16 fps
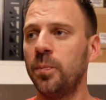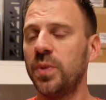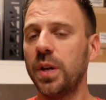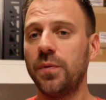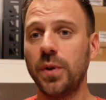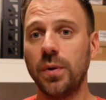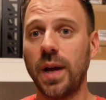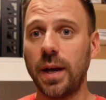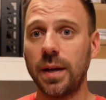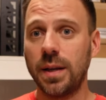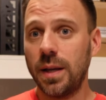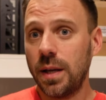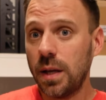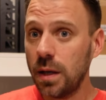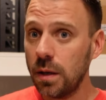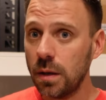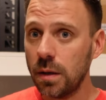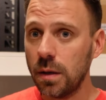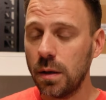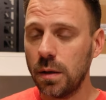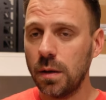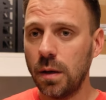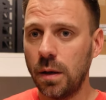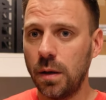if you're not getting
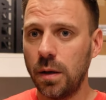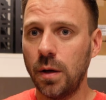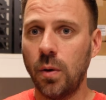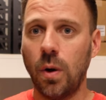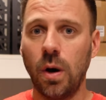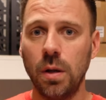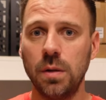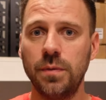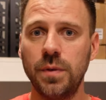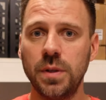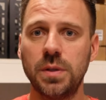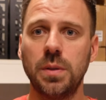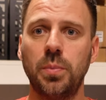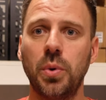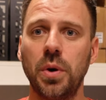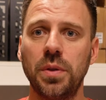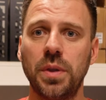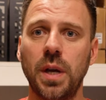uh, you know all of the support